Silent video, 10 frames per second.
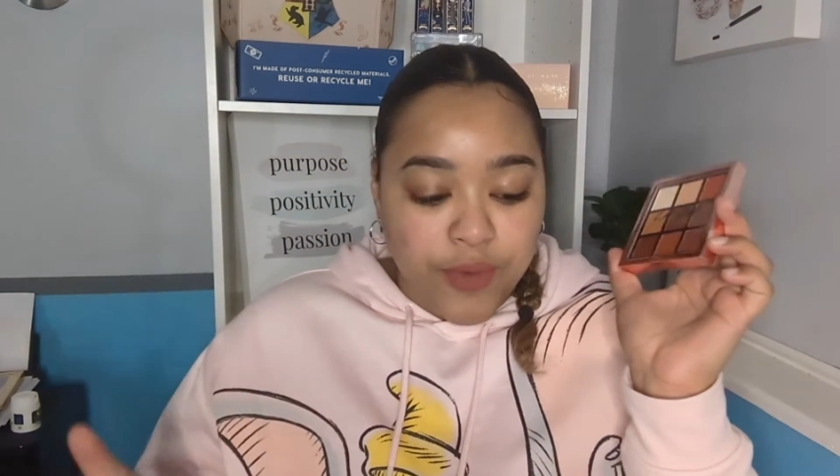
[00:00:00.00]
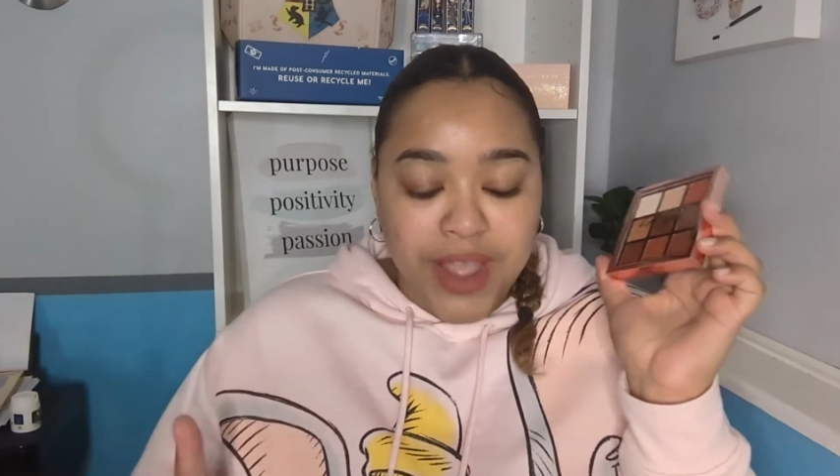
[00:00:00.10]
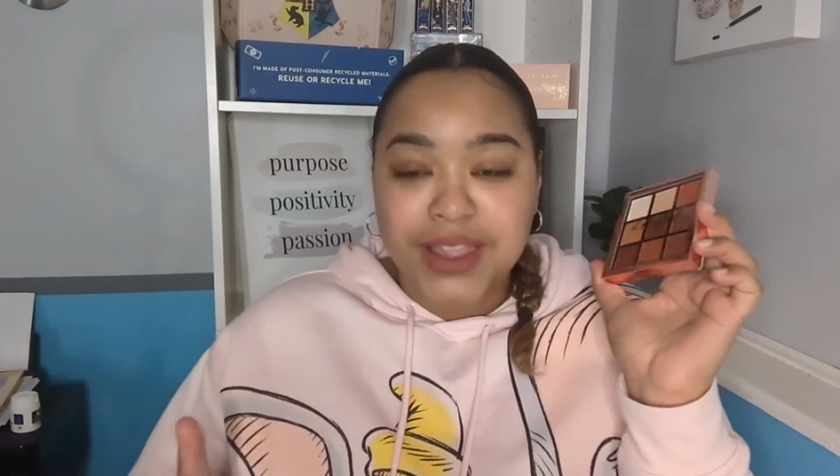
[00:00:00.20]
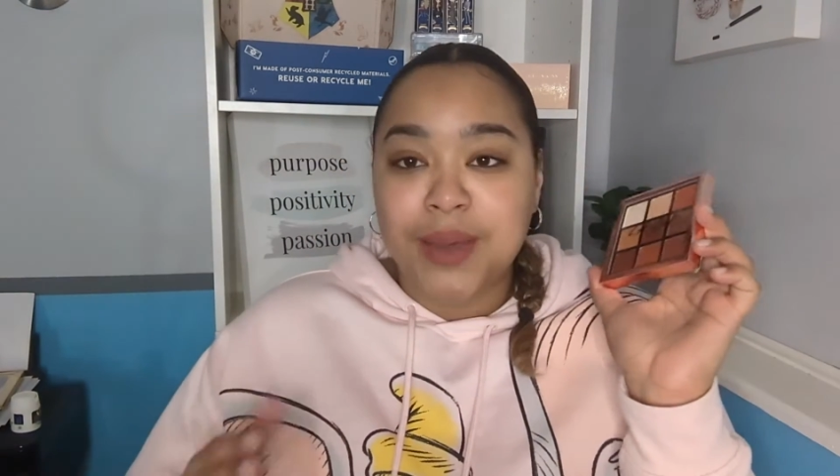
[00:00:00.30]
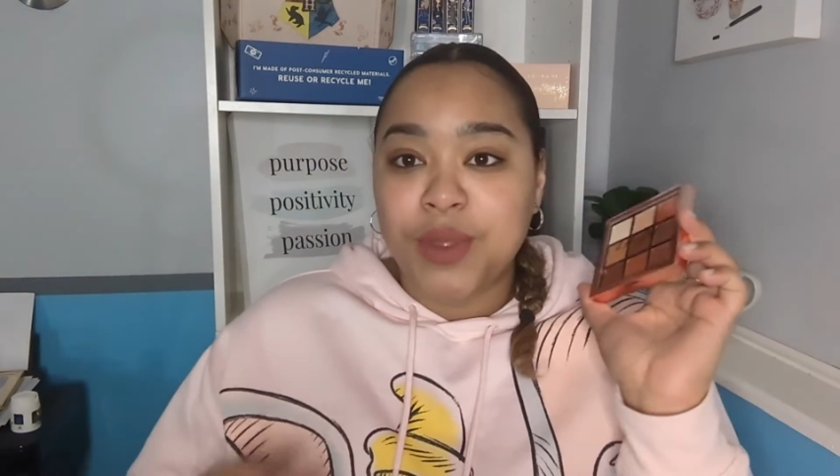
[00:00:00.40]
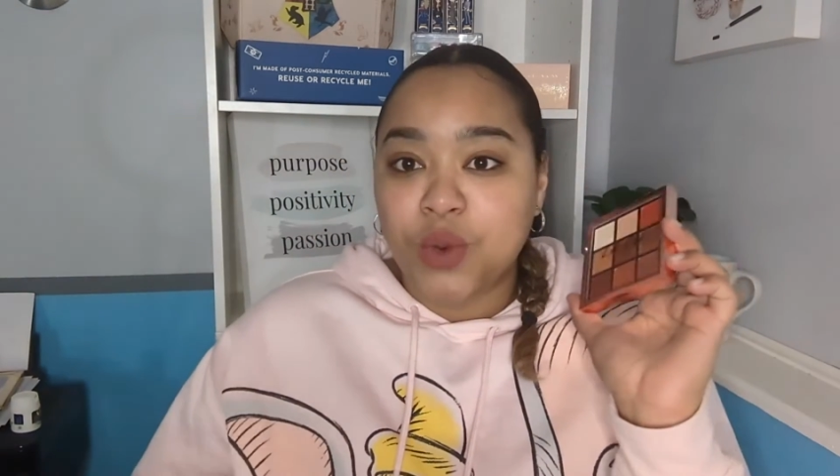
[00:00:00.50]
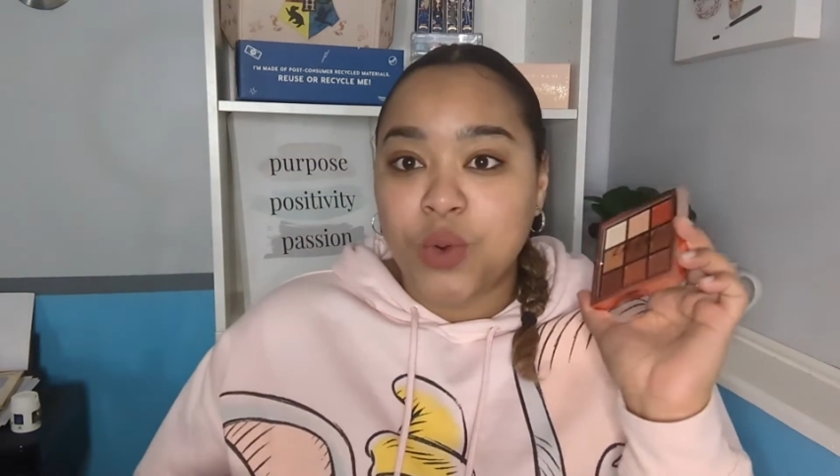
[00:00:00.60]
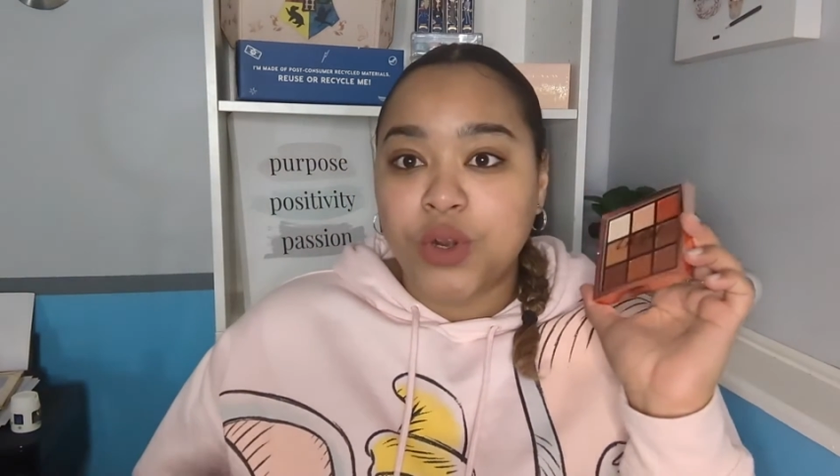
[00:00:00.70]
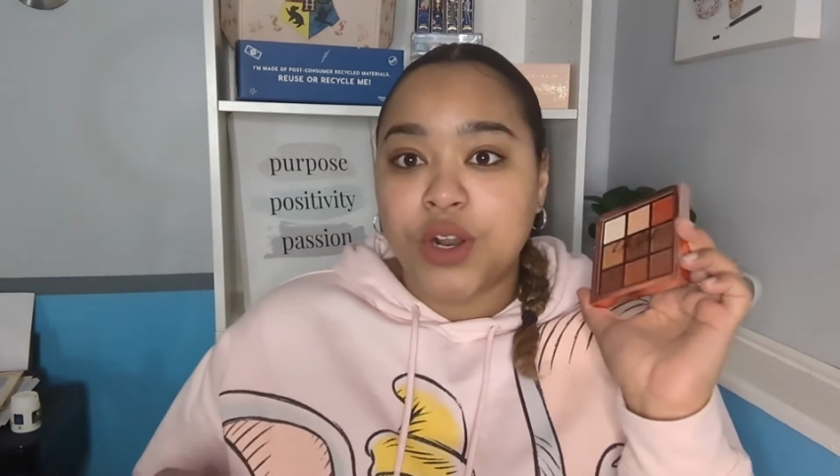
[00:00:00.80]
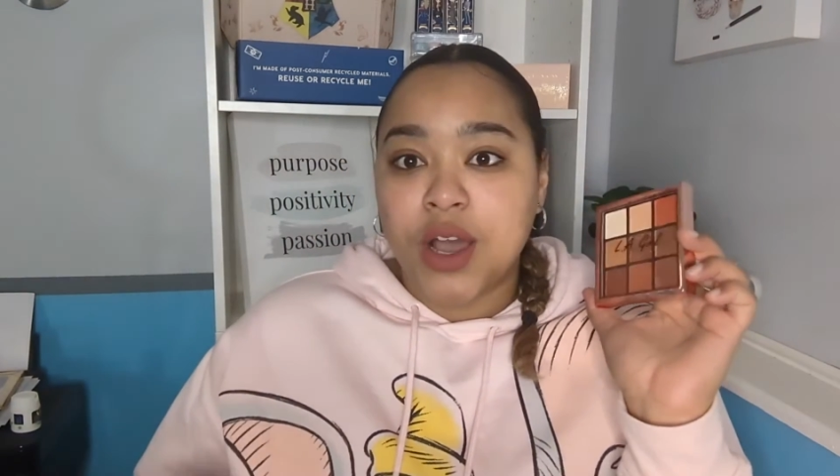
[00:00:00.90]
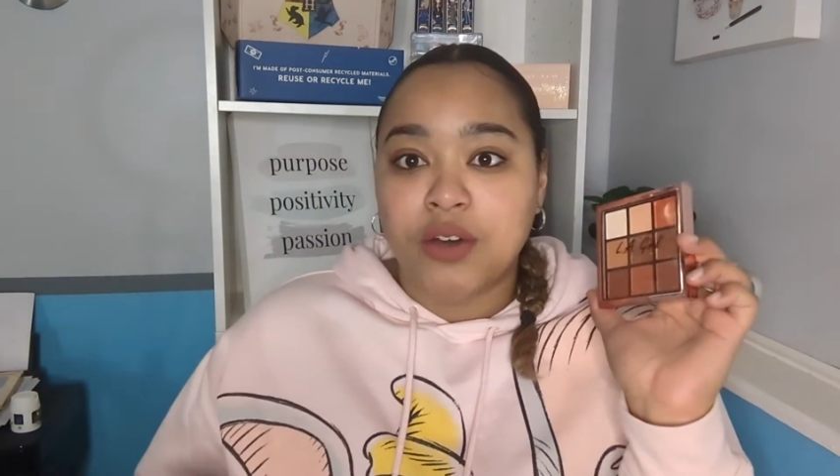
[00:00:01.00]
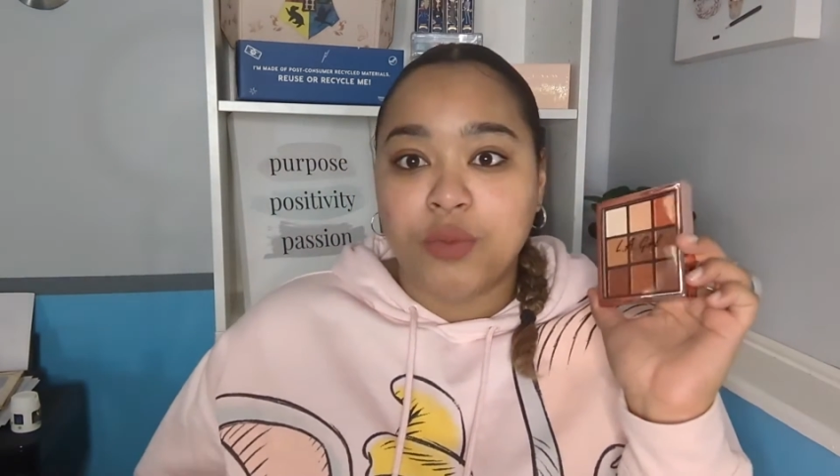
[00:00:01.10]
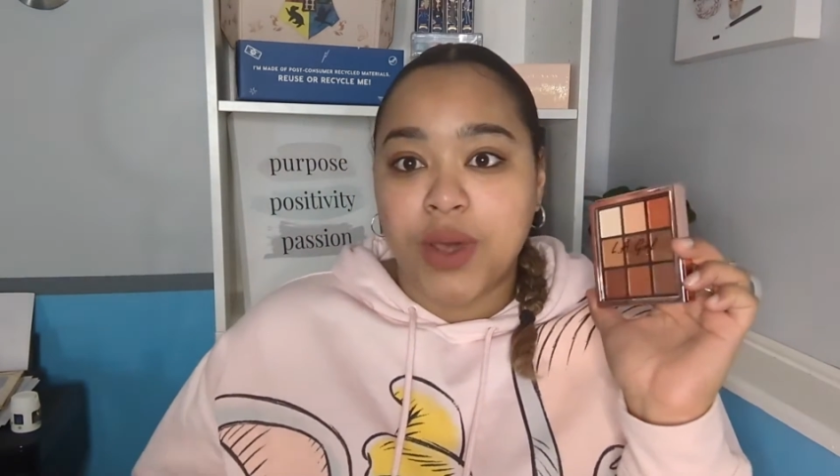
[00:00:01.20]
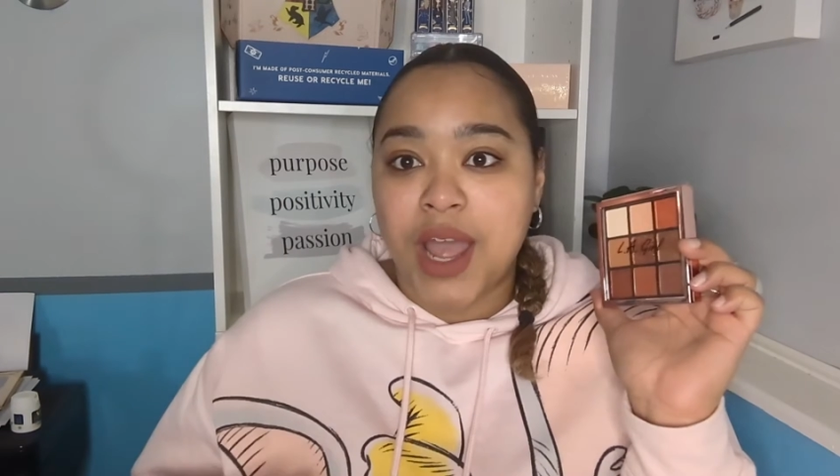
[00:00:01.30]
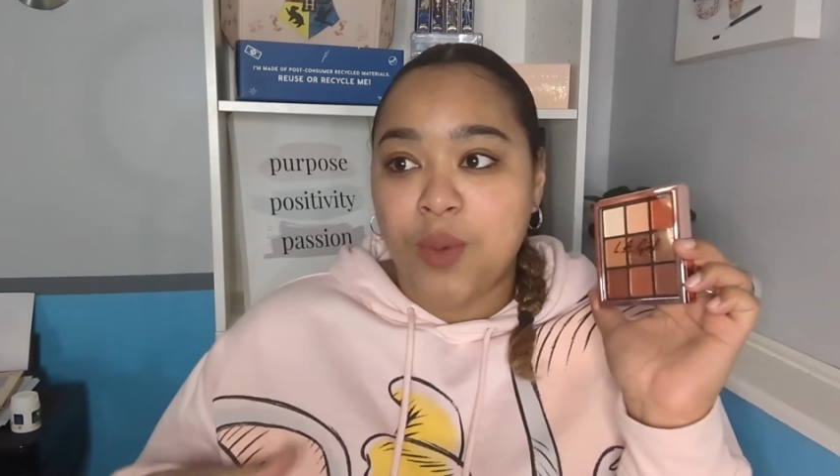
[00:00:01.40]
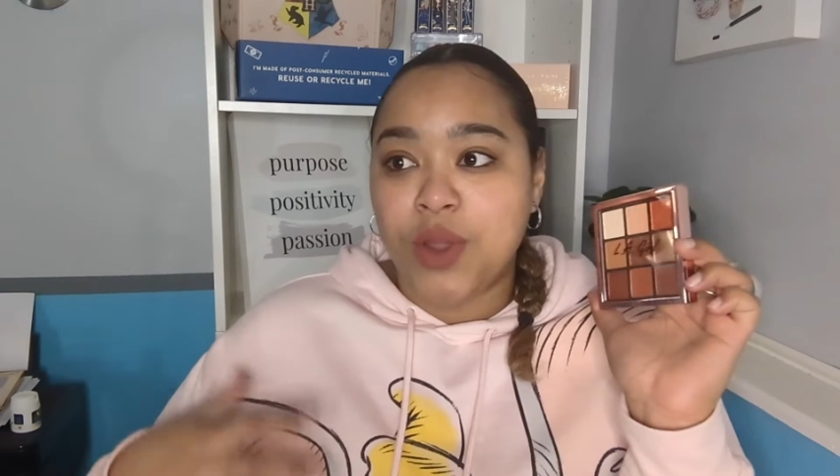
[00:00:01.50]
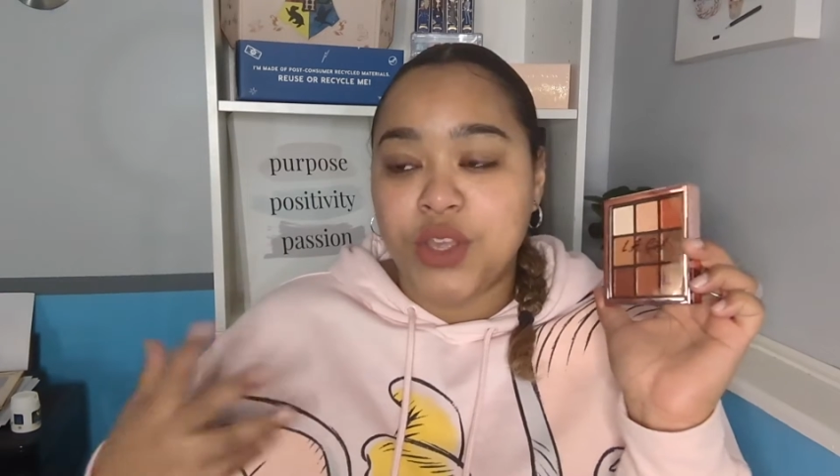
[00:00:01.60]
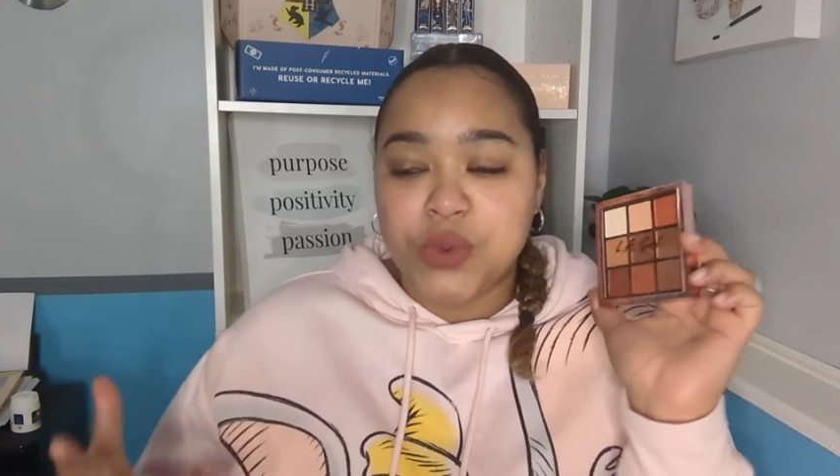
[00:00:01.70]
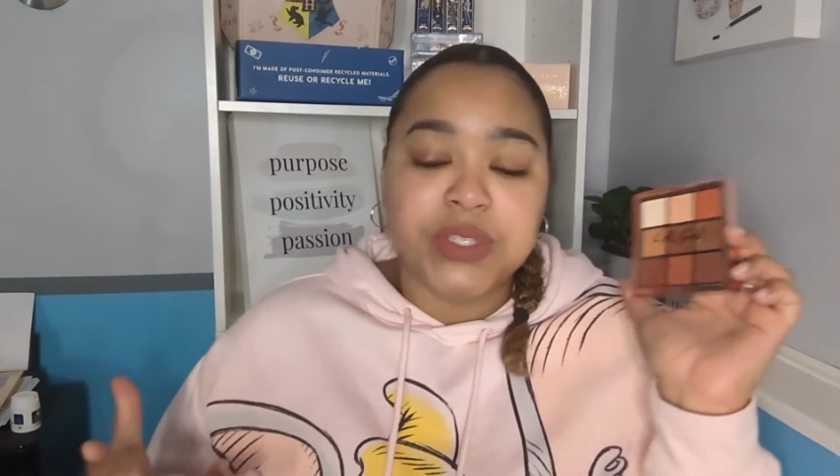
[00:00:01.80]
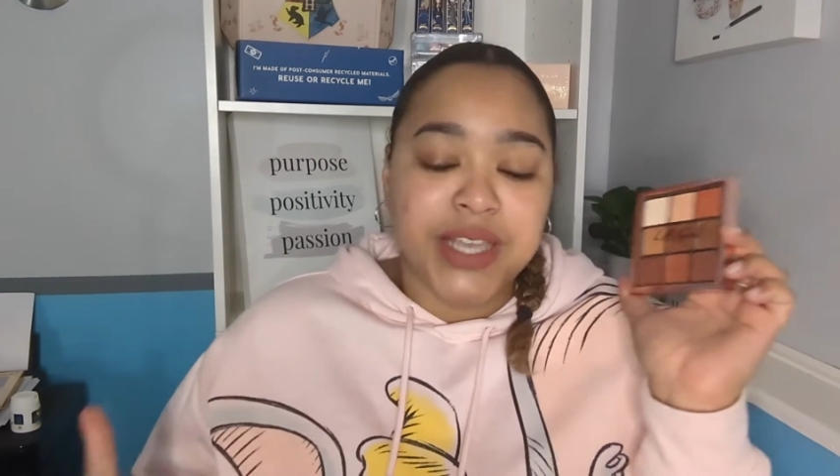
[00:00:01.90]
ranked them in order of what I want to
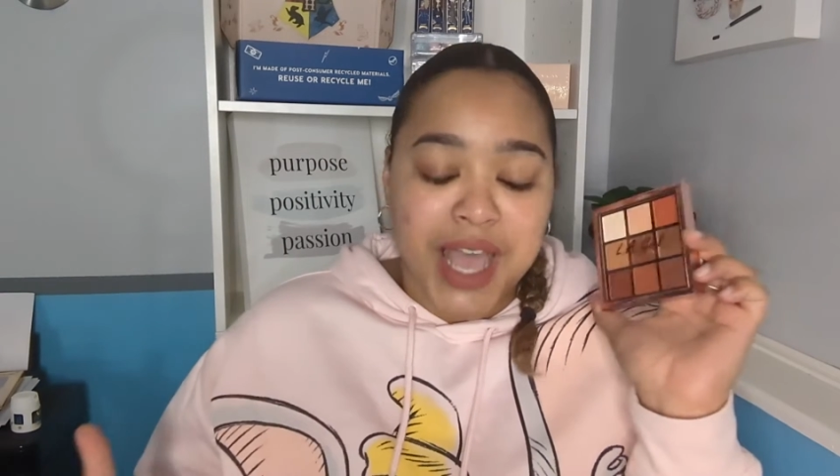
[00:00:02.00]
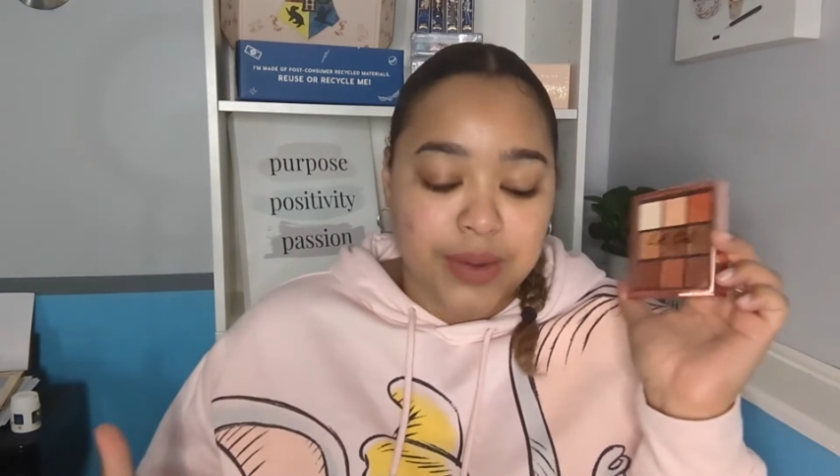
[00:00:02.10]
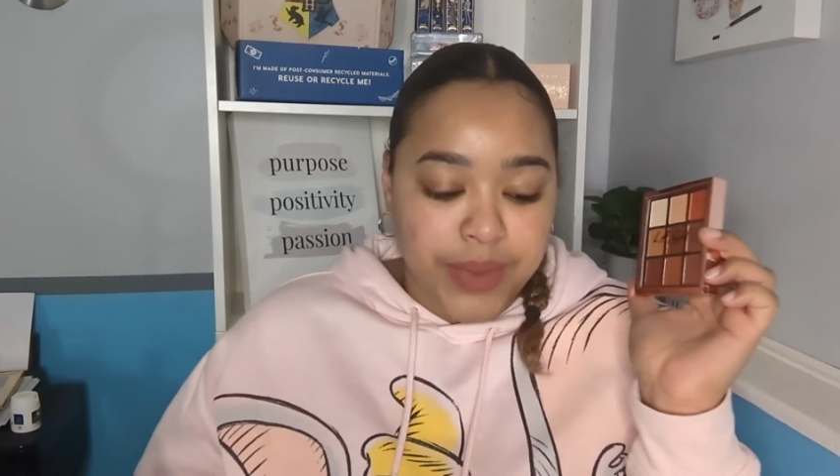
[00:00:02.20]
use again,